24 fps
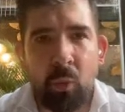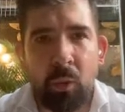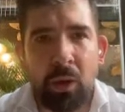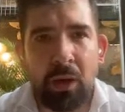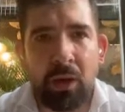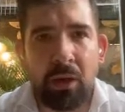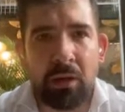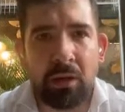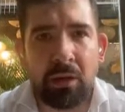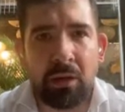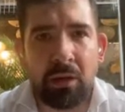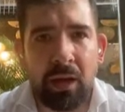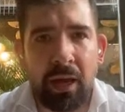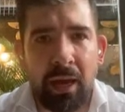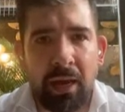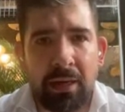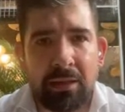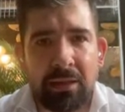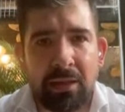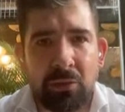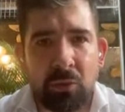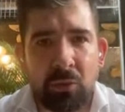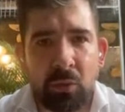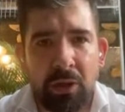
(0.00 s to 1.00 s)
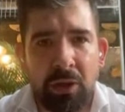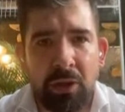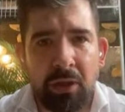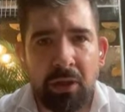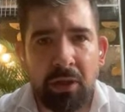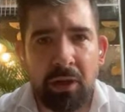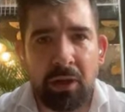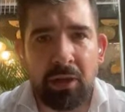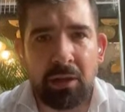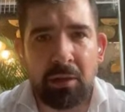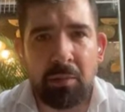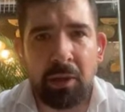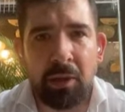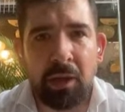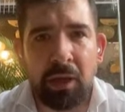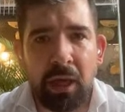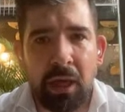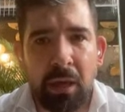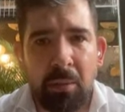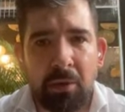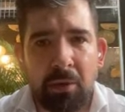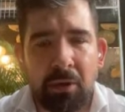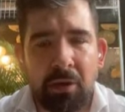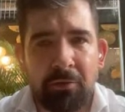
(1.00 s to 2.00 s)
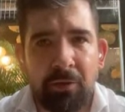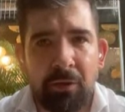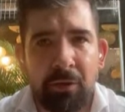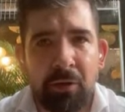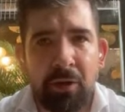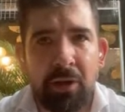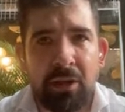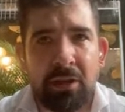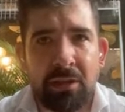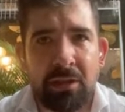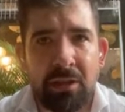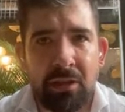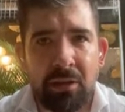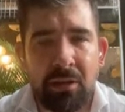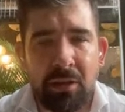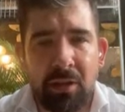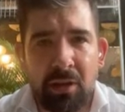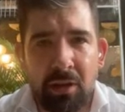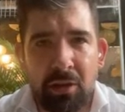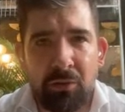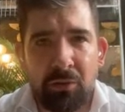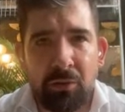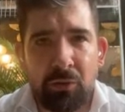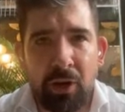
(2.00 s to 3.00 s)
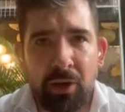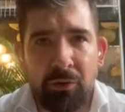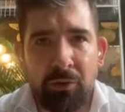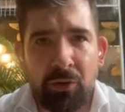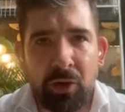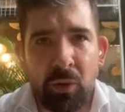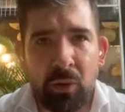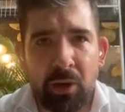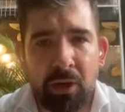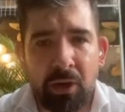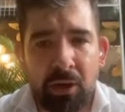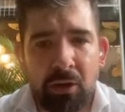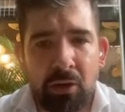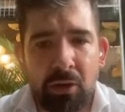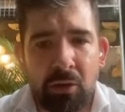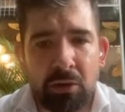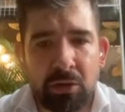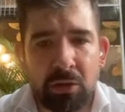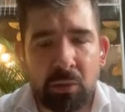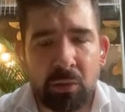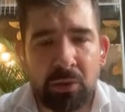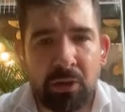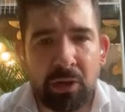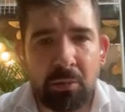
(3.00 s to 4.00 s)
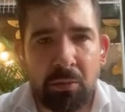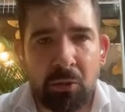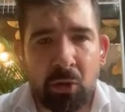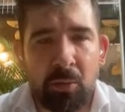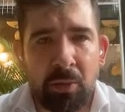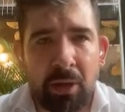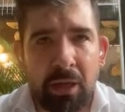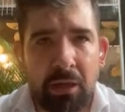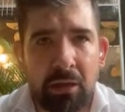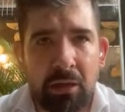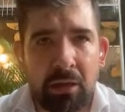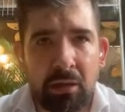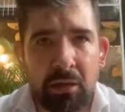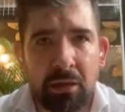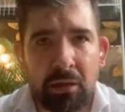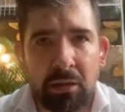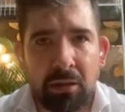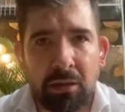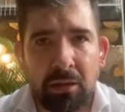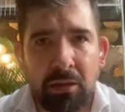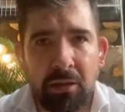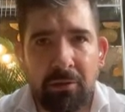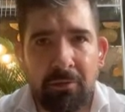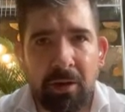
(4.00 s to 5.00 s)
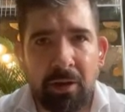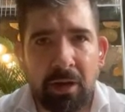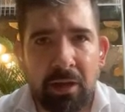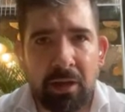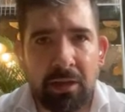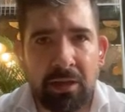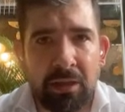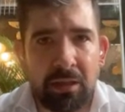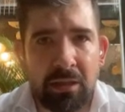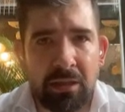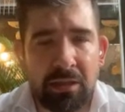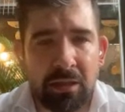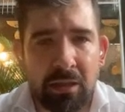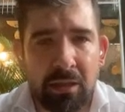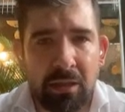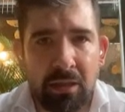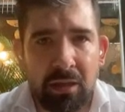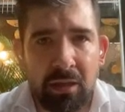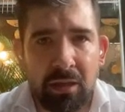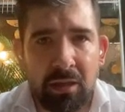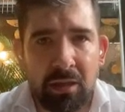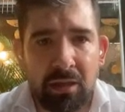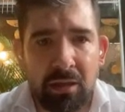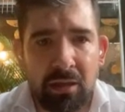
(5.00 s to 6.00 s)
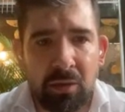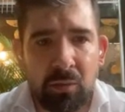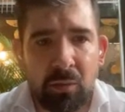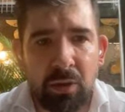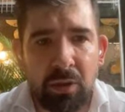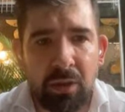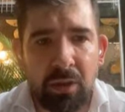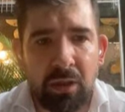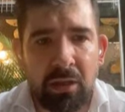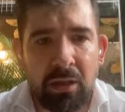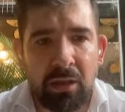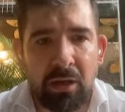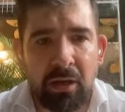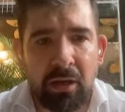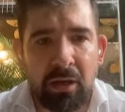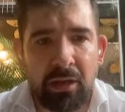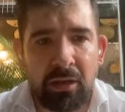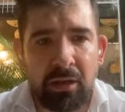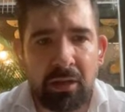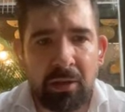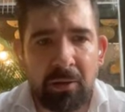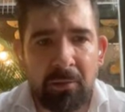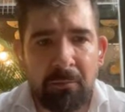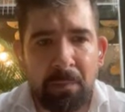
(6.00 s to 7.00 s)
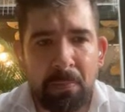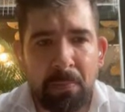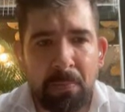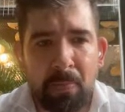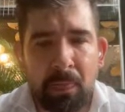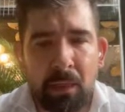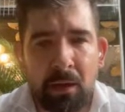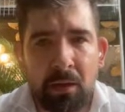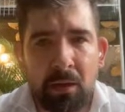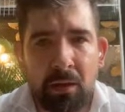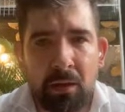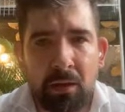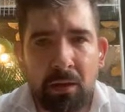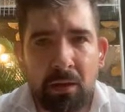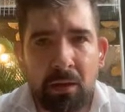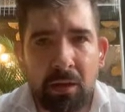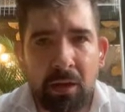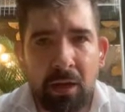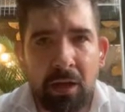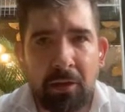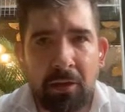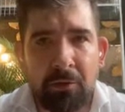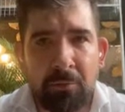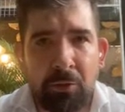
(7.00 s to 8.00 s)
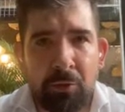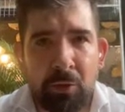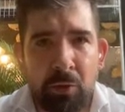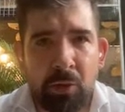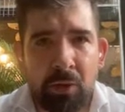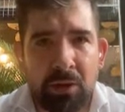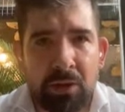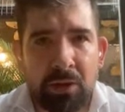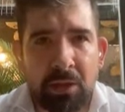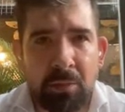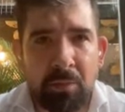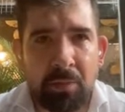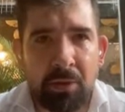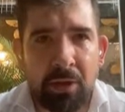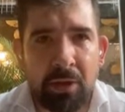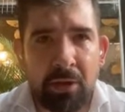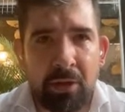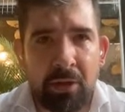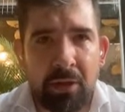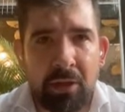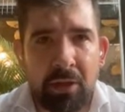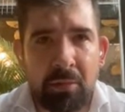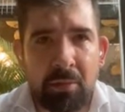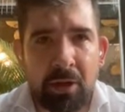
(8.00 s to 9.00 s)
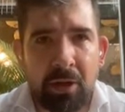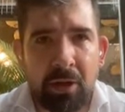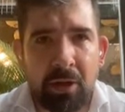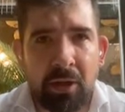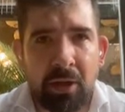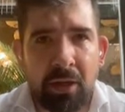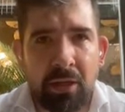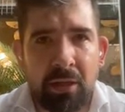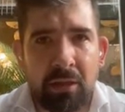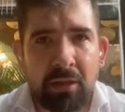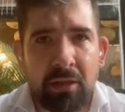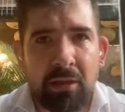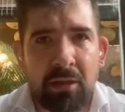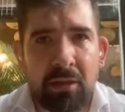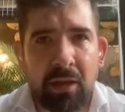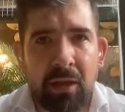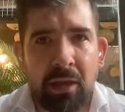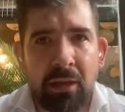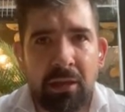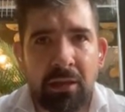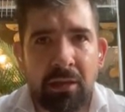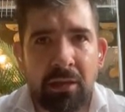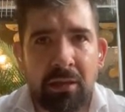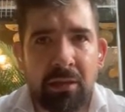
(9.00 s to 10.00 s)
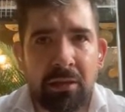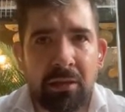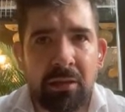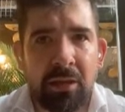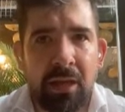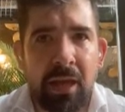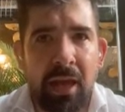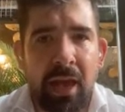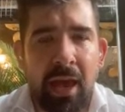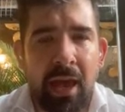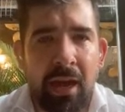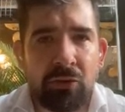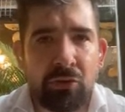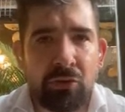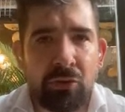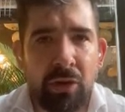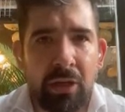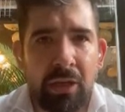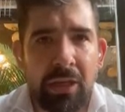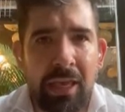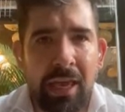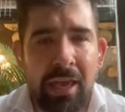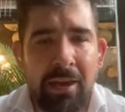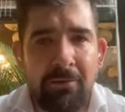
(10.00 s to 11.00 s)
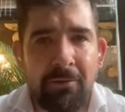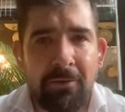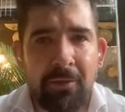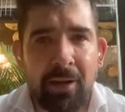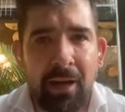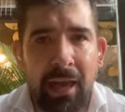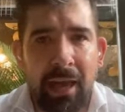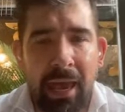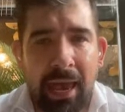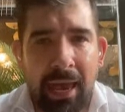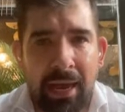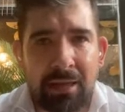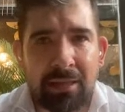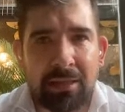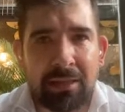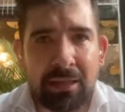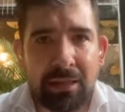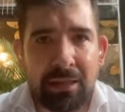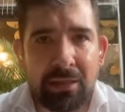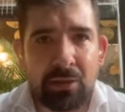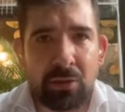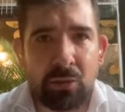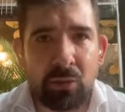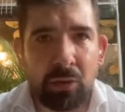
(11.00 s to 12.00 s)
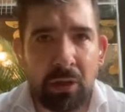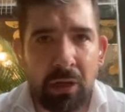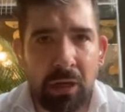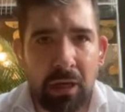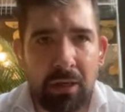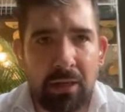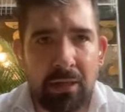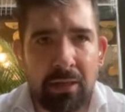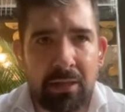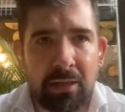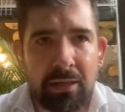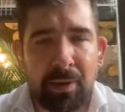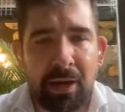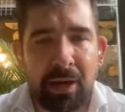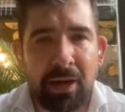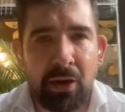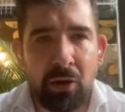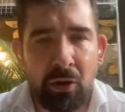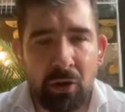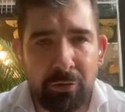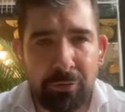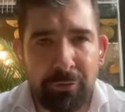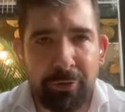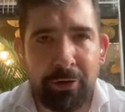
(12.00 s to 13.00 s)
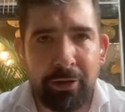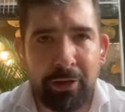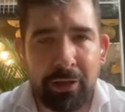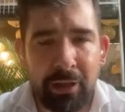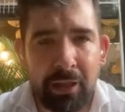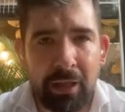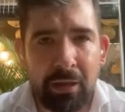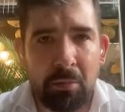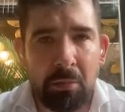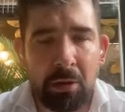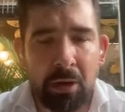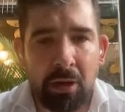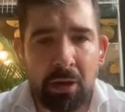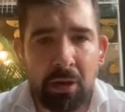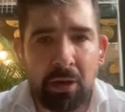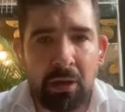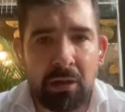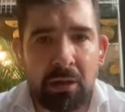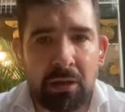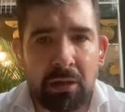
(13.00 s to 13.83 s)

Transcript: when access to internet became very easy for everyone, and also with the mobile devices with internet, a lot of brokers appeared in the market, and they actually gave access to clients by offering them